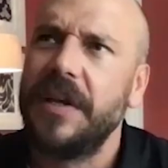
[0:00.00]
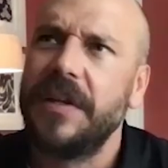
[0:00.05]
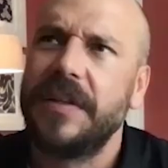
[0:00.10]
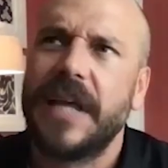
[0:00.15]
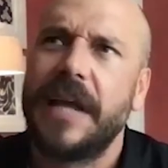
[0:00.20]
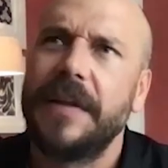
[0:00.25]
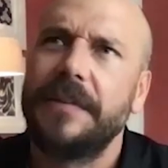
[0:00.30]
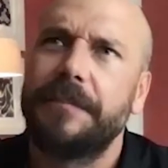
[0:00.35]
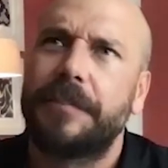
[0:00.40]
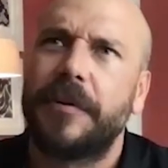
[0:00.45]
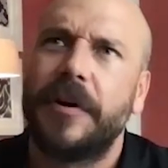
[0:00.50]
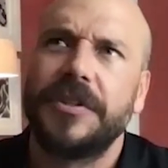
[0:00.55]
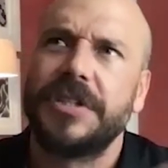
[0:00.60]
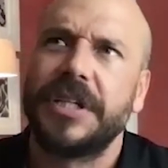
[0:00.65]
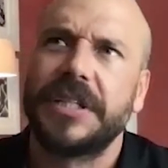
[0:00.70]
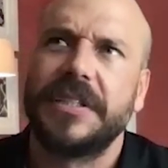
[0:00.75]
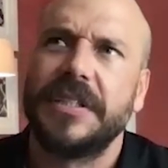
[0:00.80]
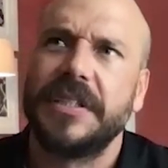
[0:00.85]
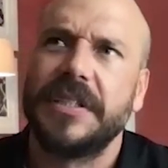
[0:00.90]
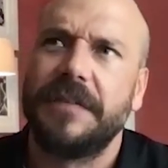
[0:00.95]
that
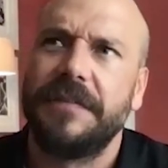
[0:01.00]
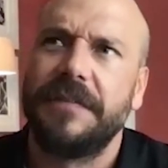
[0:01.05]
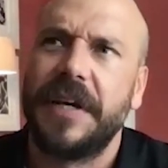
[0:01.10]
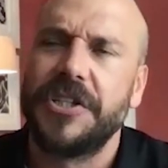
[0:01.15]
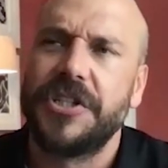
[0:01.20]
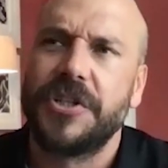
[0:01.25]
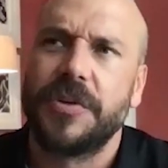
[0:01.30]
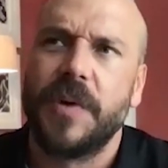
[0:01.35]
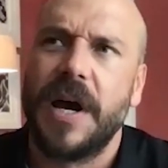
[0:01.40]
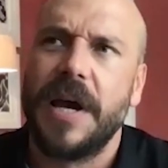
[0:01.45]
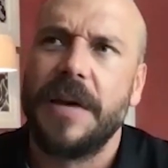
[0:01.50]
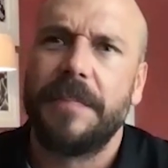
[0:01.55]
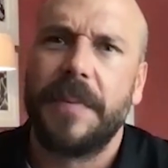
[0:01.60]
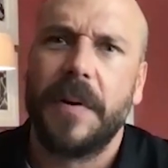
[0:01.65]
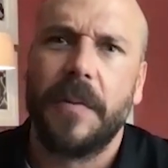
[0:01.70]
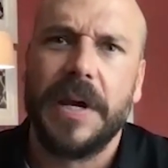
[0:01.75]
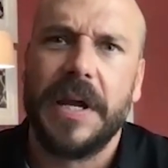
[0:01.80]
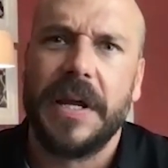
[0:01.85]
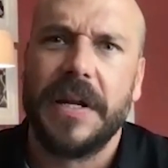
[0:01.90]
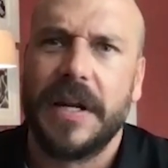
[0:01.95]
project didn't eventuate,
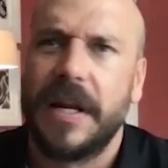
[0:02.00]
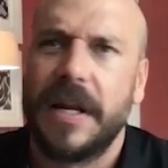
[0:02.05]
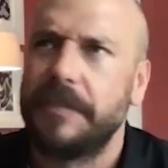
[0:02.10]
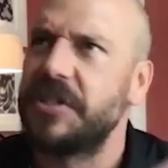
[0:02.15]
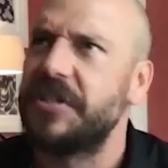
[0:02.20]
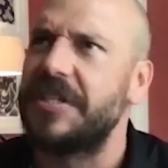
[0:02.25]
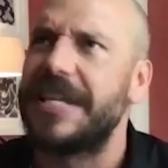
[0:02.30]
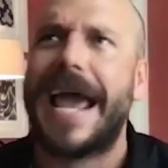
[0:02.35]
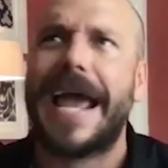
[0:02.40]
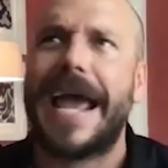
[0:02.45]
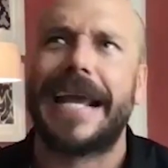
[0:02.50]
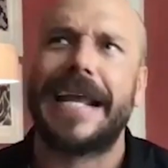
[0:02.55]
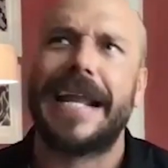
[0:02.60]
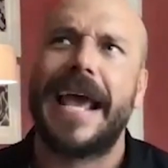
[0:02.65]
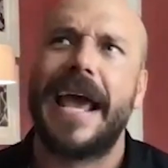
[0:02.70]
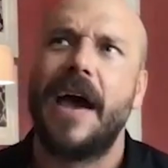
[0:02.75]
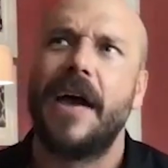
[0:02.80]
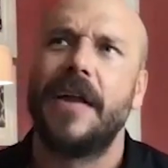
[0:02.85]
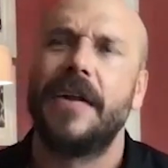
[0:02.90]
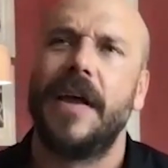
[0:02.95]
but we ended up just hanging
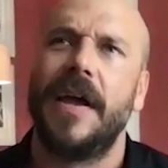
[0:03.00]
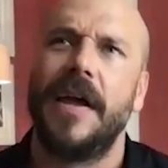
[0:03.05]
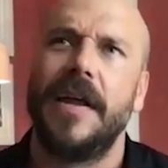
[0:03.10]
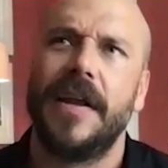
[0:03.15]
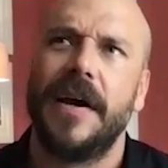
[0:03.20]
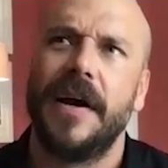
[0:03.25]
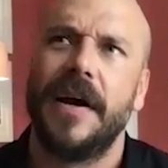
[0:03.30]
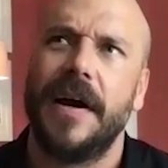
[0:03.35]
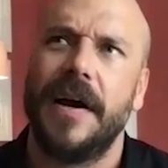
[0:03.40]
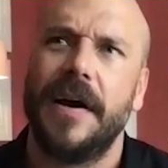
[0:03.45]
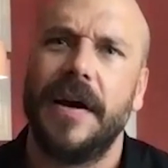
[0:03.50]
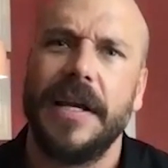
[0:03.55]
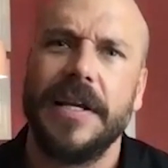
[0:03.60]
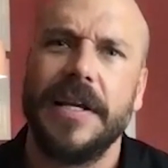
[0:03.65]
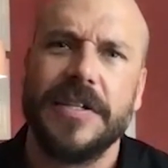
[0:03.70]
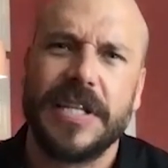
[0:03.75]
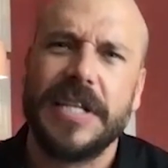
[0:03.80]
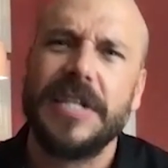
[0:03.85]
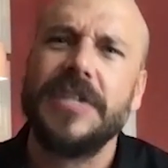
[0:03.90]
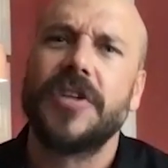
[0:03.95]
out. And
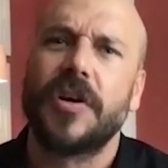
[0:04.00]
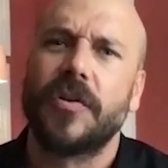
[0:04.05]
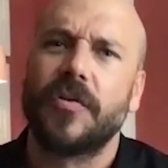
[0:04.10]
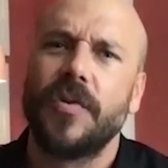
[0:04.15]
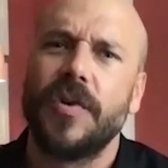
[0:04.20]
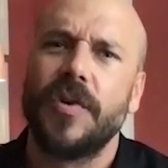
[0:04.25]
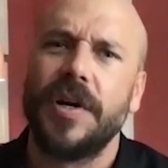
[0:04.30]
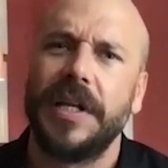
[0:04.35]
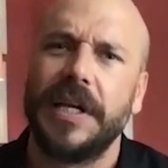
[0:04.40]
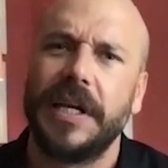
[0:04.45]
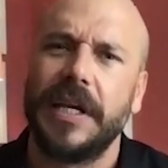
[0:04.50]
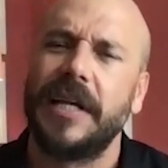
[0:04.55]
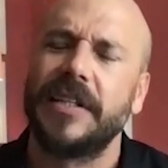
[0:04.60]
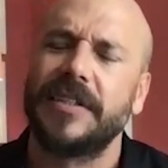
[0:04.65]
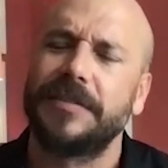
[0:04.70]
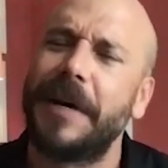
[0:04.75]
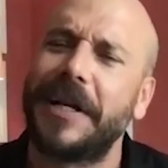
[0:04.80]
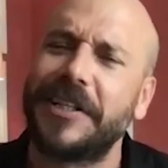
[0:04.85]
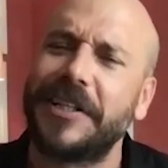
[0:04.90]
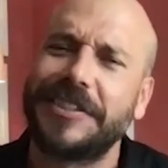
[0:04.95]
he's a really,
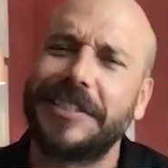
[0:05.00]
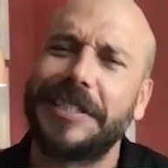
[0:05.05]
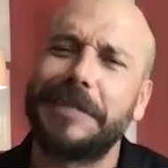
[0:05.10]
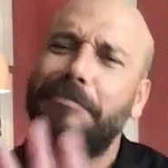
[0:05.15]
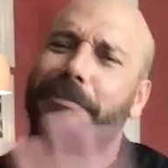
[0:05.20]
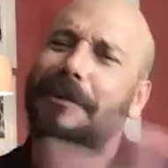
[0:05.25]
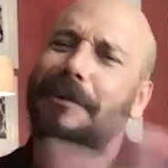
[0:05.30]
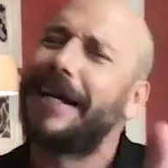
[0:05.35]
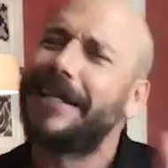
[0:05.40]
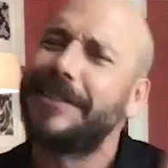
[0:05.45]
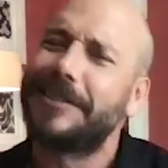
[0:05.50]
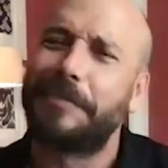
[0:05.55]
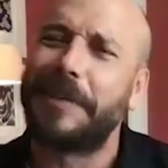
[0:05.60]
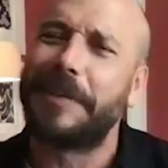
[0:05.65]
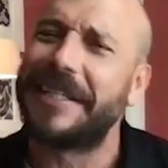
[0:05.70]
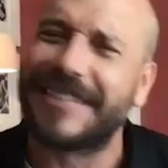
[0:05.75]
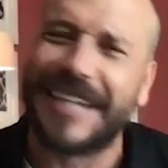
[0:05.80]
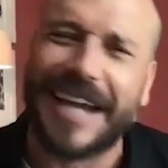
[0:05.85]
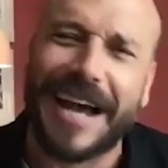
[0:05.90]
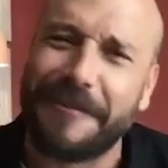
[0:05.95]
as much as he plays a
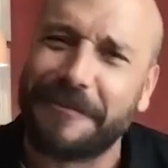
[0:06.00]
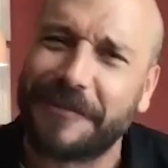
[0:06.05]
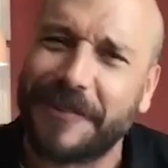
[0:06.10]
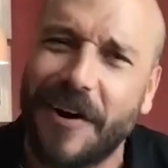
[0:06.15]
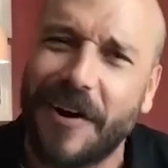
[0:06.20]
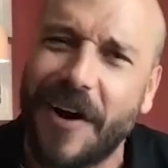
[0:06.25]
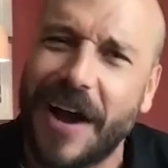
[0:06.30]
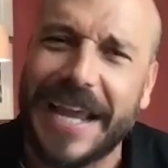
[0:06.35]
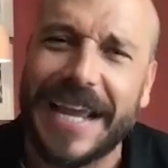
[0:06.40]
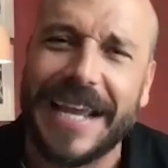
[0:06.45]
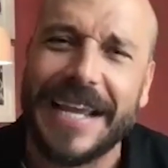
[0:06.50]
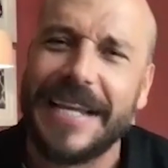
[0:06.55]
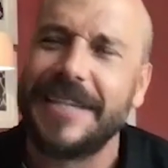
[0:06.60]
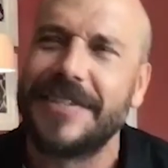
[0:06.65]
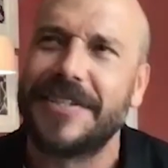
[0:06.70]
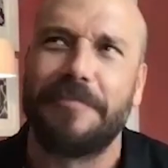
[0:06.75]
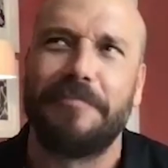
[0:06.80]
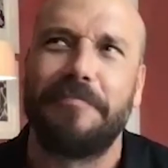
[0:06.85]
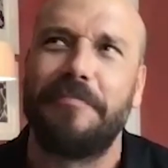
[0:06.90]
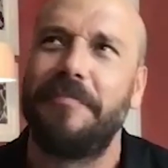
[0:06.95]
big tough guy,
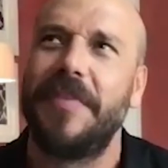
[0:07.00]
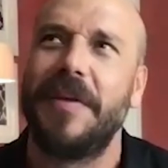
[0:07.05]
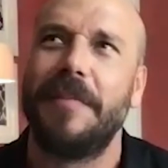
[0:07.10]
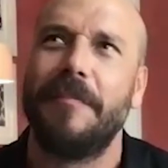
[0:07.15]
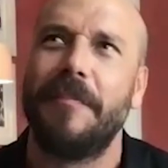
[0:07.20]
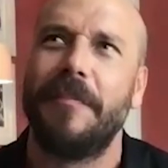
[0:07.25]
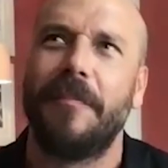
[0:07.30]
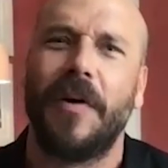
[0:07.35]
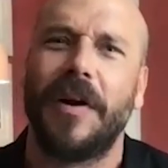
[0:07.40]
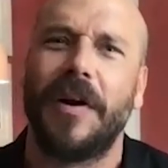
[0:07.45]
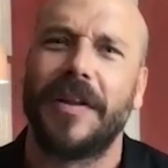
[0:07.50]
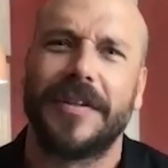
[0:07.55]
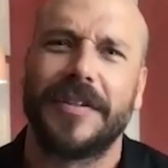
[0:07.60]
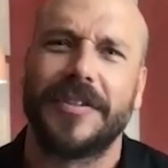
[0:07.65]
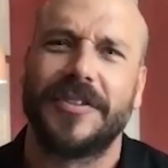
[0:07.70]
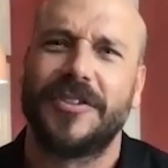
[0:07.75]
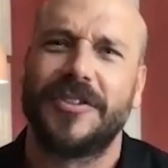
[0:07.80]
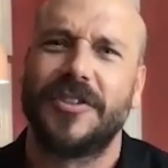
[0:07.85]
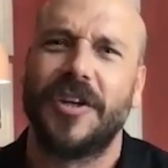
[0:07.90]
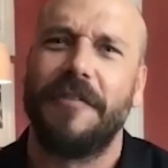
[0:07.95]
he's one of the
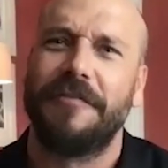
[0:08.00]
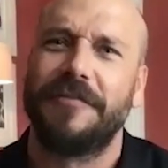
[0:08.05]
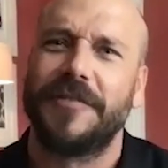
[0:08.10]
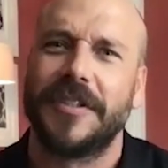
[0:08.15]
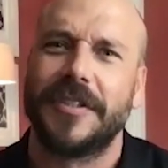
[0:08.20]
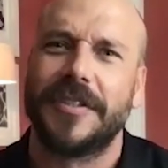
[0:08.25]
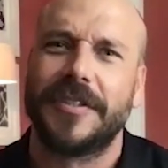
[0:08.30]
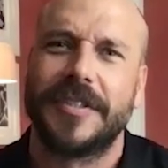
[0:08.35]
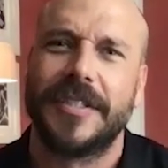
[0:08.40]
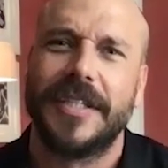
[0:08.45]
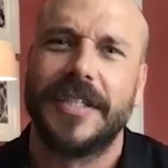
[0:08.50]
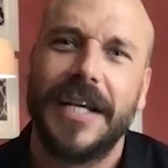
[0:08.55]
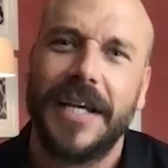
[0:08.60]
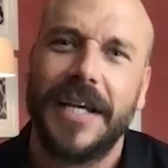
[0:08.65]
softest.